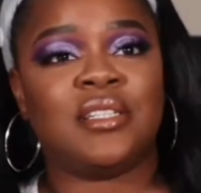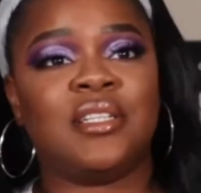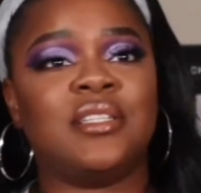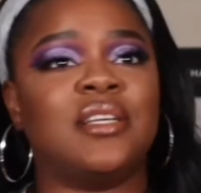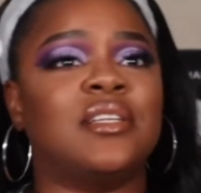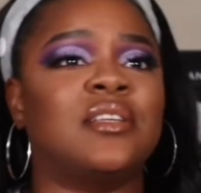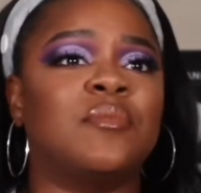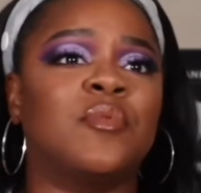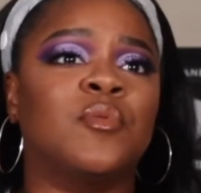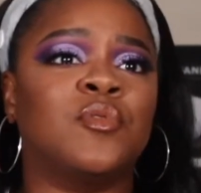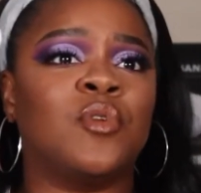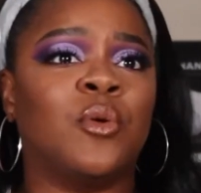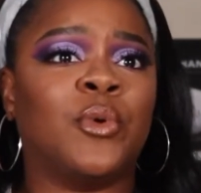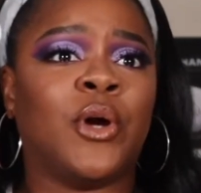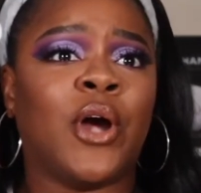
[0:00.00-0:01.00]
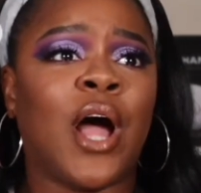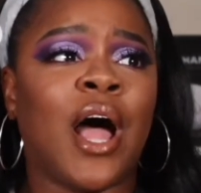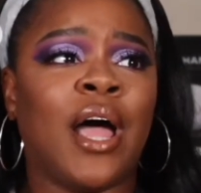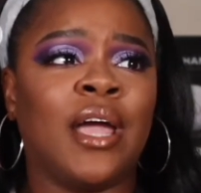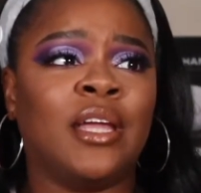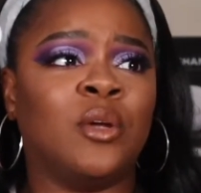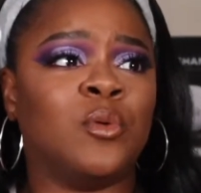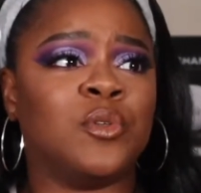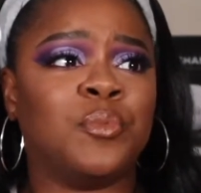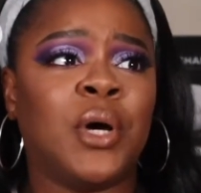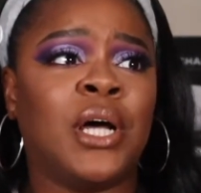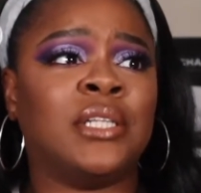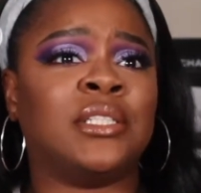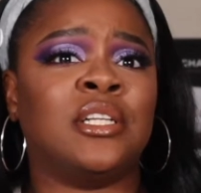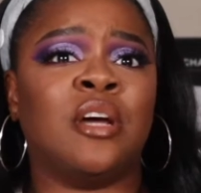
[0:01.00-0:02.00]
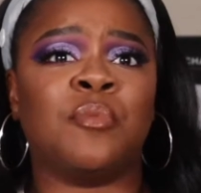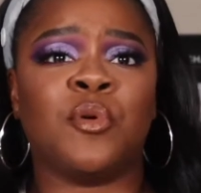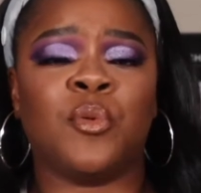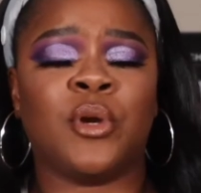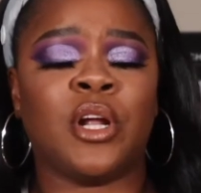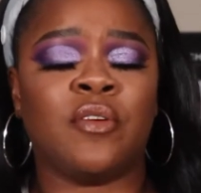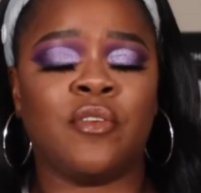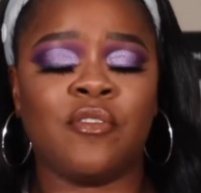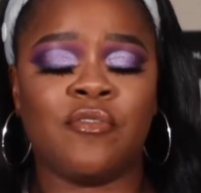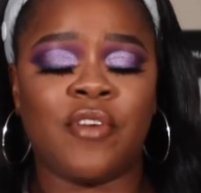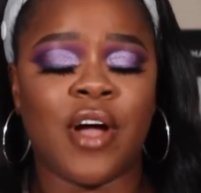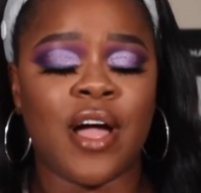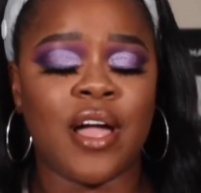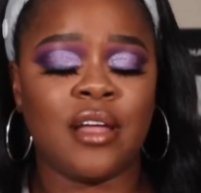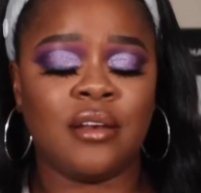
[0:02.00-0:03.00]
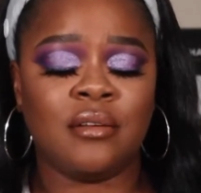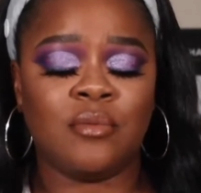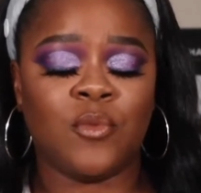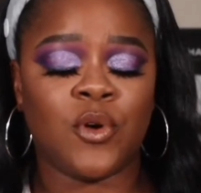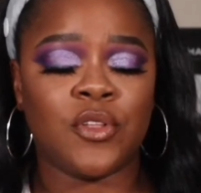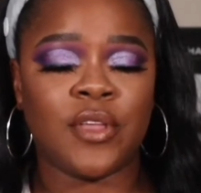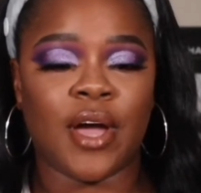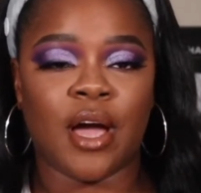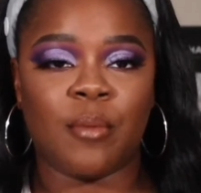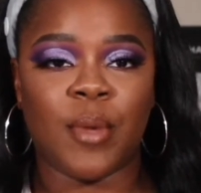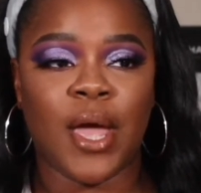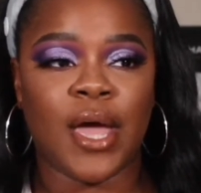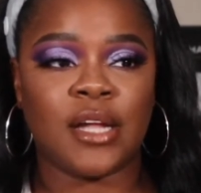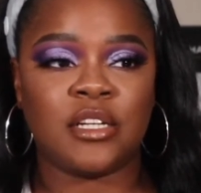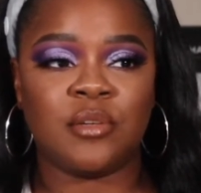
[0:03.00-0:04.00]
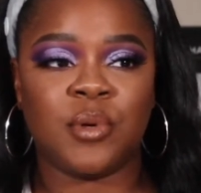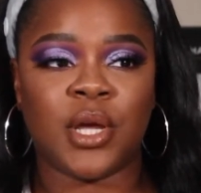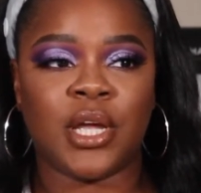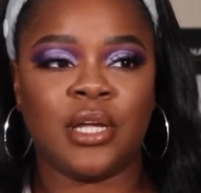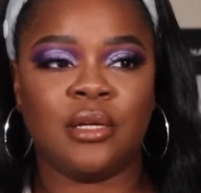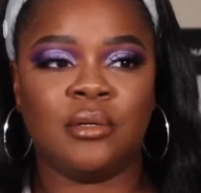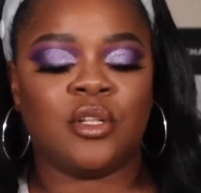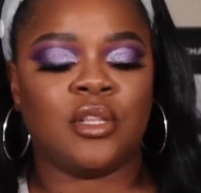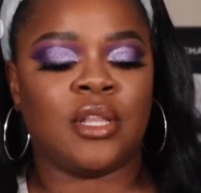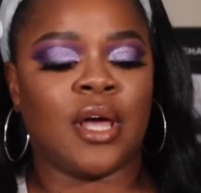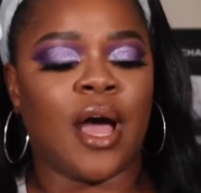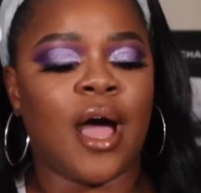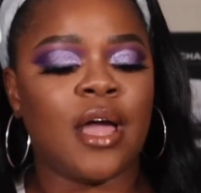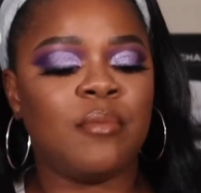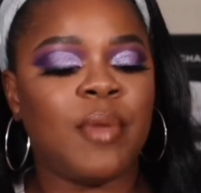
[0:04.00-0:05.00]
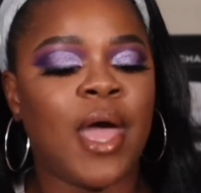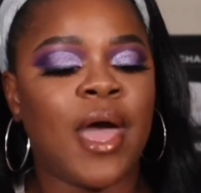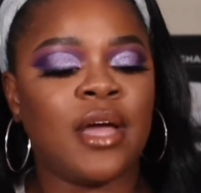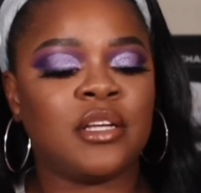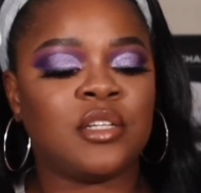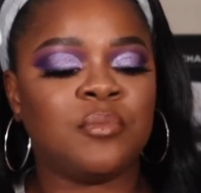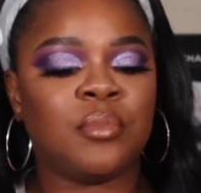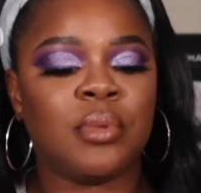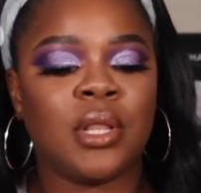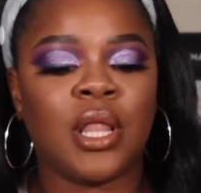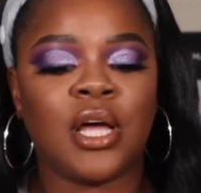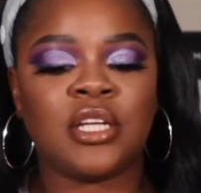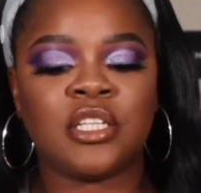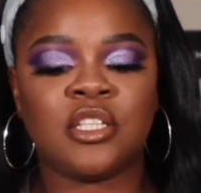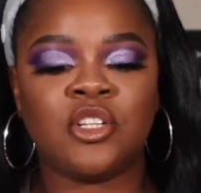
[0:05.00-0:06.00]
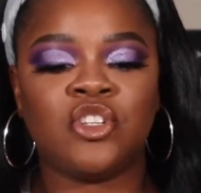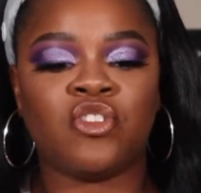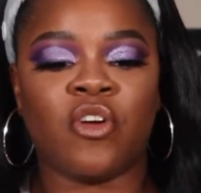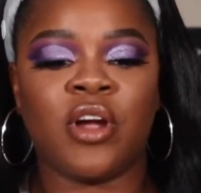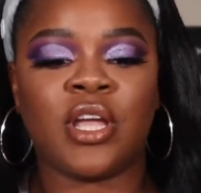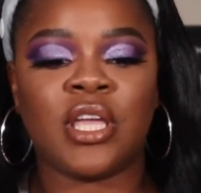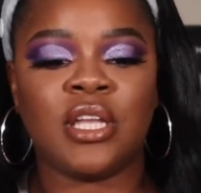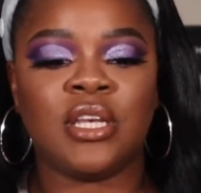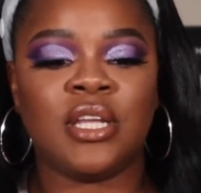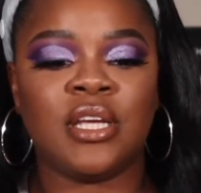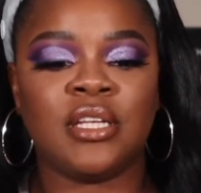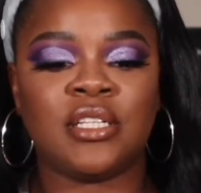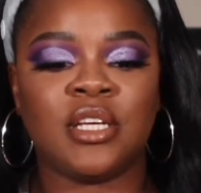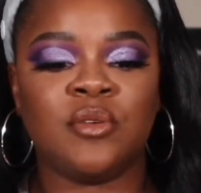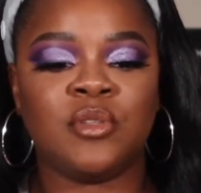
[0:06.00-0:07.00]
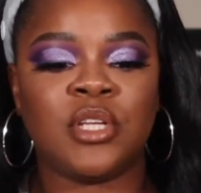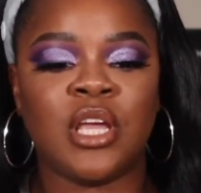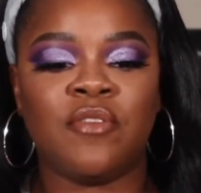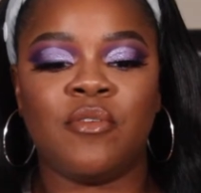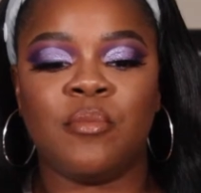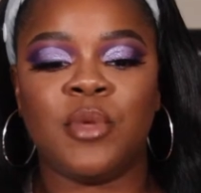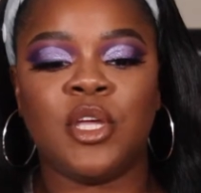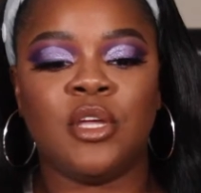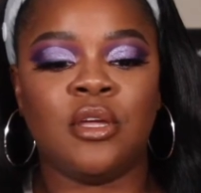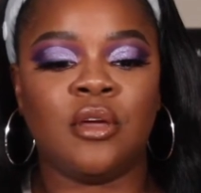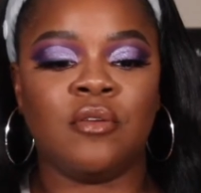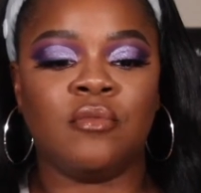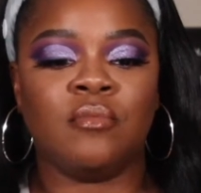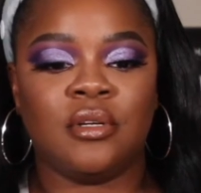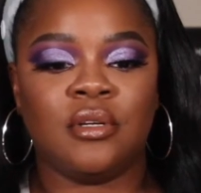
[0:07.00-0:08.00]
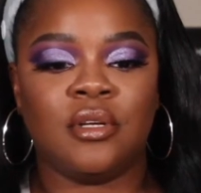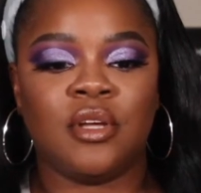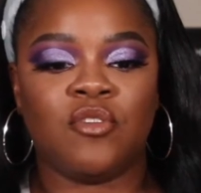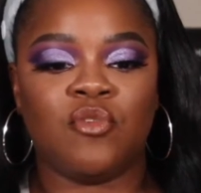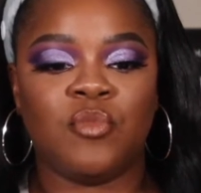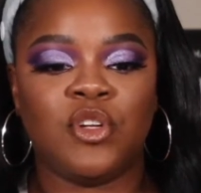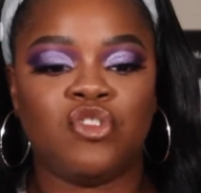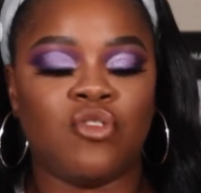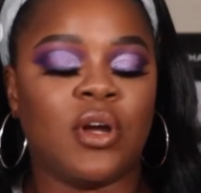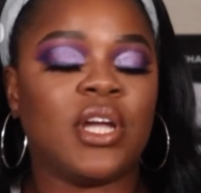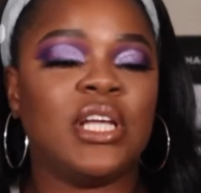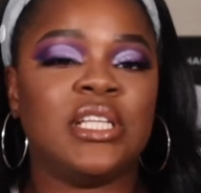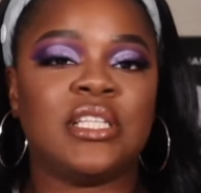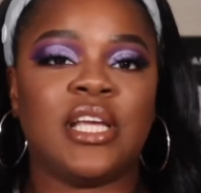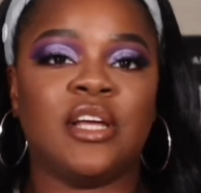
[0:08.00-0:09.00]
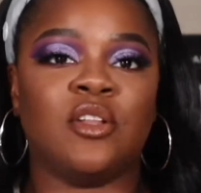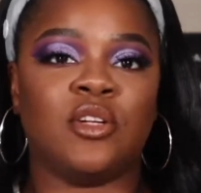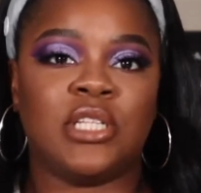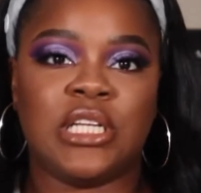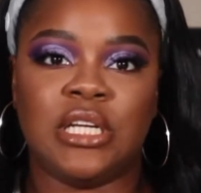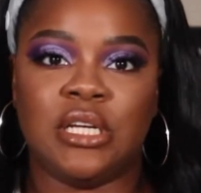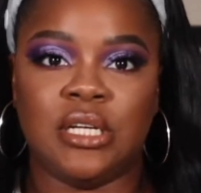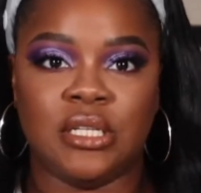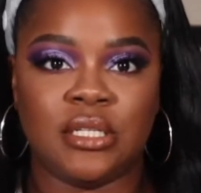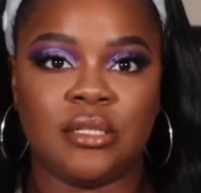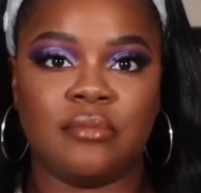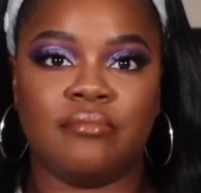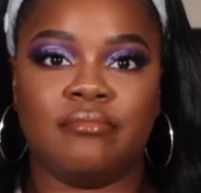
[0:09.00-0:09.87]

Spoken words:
said something was wrong with her eye and it was pussing up or whatever. Fine, wear the eye patch, but the eye patch plus the drunkenness, it was giving me drunken sailor tease.